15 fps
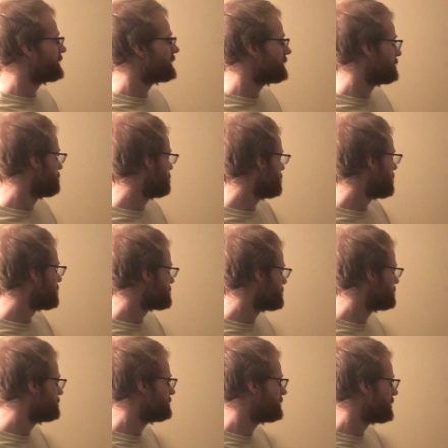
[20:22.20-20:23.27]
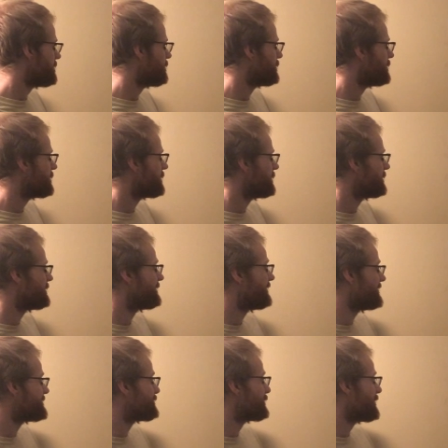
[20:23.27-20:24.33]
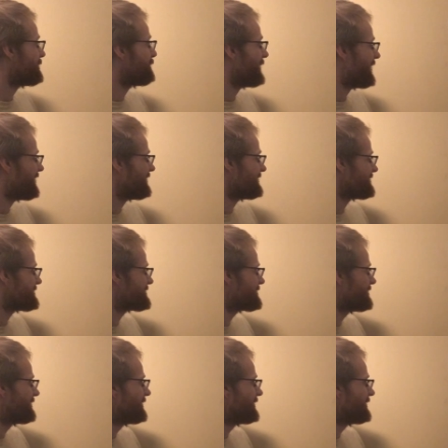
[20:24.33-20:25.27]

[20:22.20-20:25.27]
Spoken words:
Hey, well, actually, now that we look at it, it's pretty balanced.